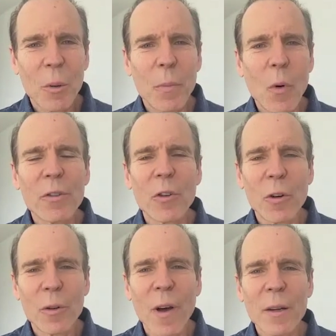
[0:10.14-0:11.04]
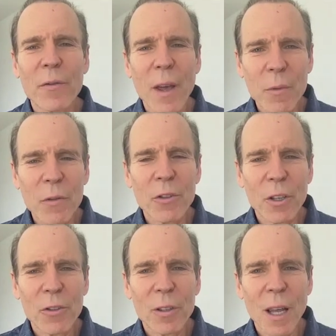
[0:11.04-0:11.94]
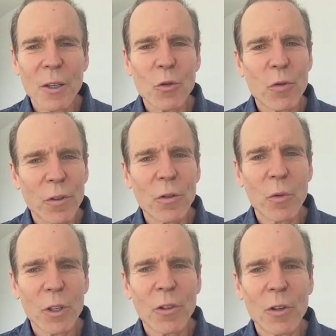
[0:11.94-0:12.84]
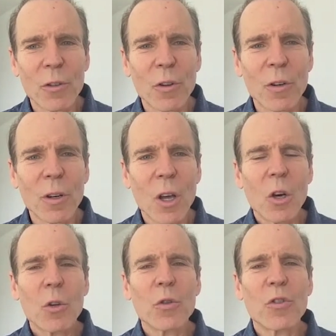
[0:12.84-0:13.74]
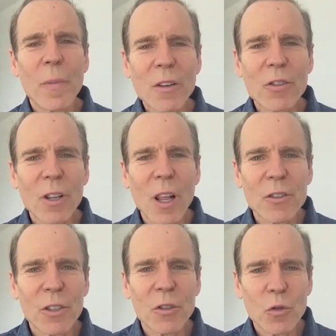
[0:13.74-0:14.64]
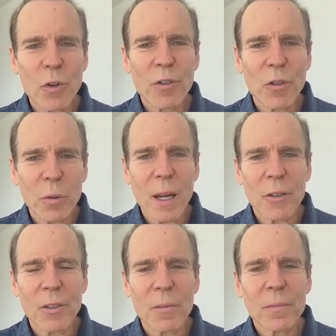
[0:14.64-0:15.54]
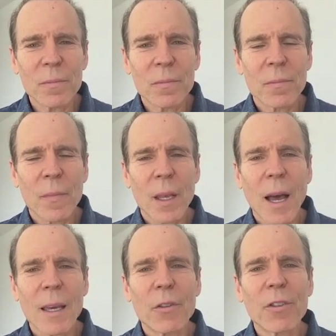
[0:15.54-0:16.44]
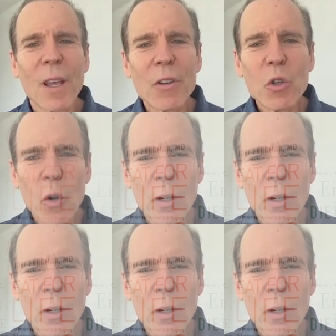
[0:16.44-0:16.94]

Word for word: a board-certified family physician and nutritional researcher who specializes in nutritional medicine. I have 7 New